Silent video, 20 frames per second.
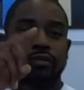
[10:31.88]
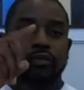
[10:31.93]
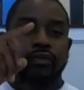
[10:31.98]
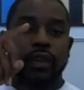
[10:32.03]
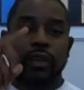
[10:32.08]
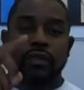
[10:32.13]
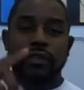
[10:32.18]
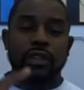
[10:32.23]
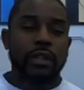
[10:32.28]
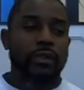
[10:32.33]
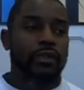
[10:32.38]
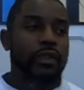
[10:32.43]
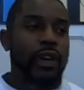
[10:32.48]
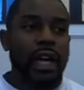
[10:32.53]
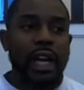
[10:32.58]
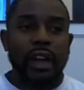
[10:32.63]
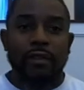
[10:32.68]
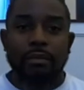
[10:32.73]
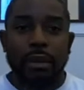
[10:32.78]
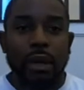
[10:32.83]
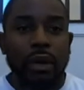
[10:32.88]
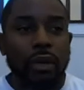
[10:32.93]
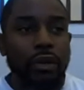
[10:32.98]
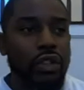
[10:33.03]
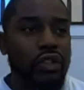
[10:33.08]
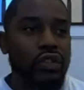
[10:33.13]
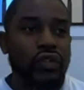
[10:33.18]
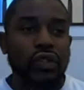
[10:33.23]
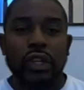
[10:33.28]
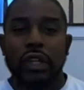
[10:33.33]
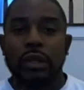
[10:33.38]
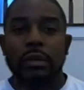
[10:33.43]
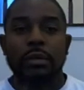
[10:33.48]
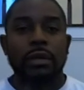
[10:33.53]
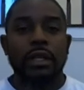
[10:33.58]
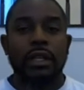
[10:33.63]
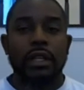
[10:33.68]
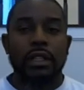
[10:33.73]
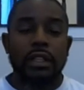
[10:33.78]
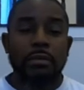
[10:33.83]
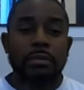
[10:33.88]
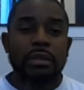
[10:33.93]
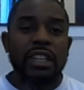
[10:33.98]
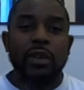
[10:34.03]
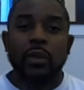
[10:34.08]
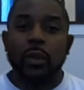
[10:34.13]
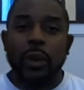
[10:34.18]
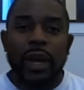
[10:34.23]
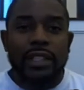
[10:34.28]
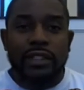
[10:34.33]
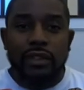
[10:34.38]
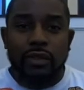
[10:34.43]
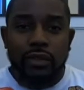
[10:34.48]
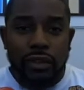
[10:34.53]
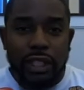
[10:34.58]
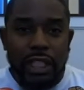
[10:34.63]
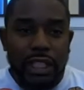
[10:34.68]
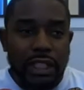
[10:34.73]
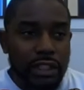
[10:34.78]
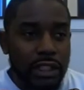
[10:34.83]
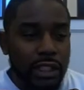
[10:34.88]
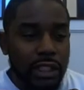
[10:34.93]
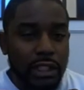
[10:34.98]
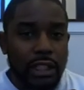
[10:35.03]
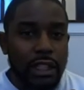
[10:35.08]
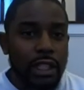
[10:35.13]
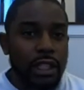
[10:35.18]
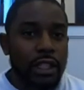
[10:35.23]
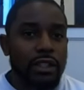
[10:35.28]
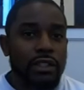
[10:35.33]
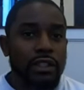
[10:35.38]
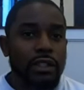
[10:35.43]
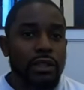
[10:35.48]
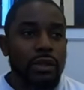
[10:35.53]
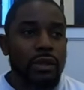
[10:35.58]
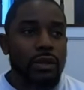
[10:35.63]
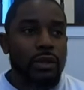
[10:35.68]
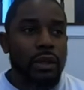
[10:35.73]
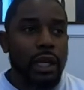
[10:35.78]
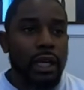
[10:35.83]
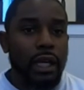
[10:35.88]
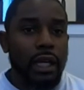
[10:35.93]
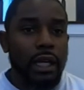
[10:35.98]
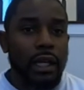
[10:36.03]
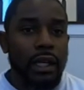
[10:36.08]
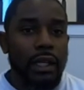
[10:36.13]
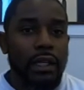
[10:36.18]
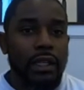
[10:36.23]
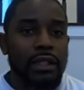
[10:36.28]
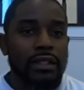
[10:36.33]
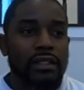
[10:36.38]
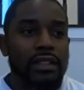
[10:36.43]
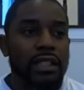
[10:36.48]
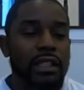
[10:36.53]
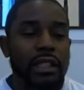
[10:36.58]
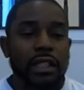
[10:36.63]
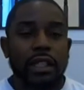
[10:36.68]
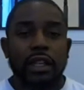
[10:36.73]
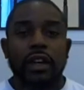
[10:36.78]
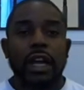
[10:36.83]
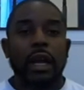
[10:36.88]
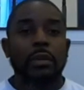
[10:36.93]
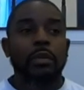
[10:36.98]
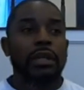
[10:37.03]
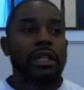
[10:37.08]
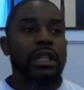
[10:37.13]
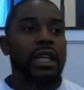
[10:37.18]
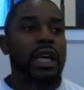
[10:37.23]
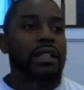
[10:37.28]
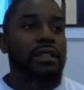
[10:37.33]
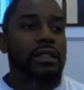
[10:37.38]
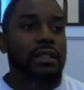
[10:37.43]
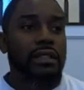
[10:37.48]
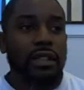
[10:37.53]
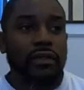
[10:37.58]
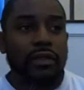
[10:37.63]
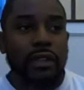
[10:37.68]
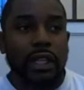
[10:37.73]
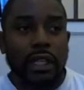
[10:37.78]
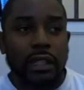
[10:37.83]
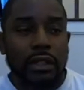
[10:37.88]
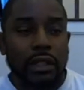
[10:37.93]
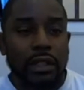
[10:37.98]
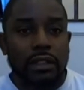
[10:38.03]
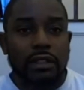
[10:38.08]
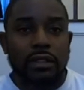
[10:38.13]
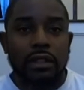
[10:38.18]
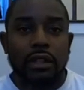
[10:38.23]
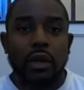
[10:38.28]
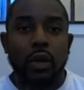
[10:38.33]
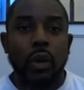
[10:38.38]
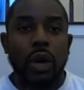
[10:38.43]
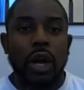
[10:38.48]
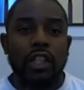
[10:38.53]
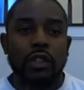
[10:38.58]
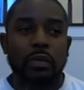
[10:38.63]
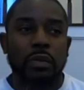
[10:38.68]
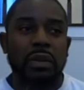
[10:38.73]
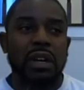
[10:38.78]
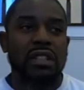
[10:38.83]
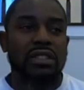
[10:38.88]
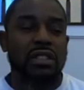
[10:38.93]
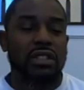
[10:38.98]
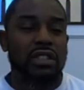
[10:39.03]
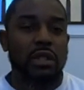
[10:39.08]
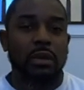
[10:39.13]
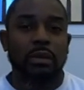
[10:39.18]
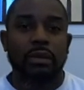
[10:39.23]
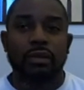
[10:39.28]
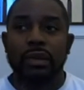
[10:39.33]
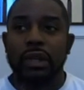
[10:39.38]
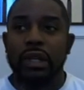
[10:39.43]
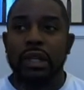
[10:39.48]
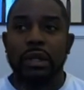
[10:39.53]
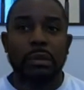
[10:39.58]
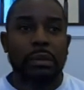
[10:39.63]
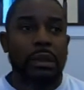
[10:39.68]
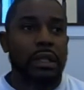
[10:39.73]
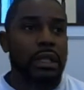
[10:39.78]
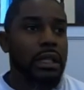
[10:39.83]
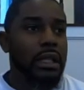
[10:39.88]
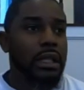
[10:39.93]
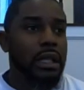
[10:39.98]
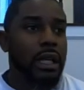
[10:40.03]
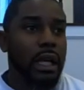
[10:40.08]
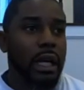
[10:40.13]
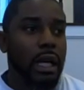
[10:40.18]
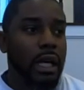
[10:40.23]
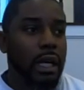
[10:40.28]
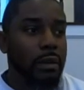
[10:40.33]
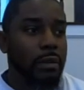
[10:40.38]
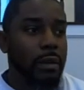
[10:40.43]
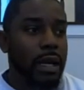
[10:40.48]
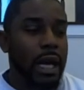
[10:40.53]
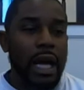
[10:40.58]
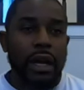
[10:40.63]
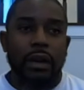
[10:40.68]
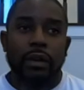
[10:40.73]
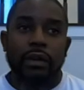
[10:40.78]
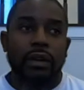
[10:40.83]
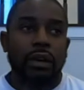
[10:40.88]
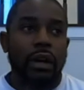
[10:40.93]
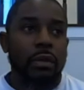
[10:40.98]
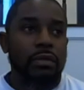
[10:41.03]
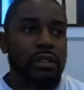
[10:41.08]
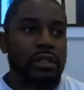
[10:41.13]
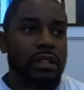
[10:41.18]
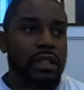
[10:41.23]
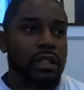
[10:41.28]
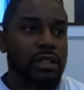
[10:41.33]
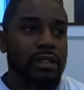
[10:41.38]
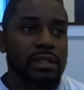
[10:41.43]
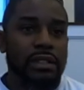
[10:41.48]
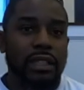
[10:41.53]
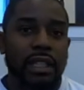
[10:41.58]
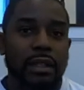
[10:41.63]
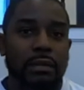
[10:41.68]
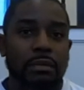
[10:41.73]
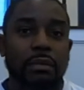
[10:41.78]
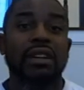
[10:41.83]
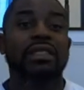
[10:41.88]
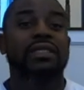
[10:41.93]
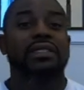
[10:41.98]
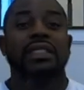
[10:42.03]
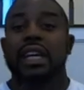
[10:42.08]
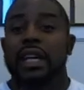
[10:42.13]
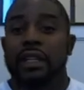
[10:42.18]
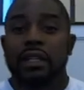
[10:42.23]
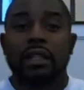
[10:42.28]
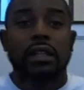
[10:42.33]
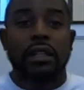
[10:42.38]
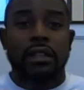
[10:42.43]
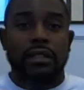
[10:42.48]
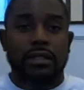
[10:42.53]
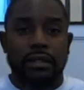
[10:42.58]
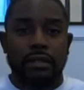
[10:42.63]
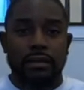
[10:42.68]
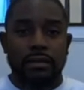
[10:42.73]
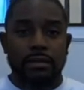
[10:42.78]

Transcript: 55 boaters from the Midwest region to send in their applications if they look to acquire sponsorship from, I don't know, I'm just going to say Mustad Hooks,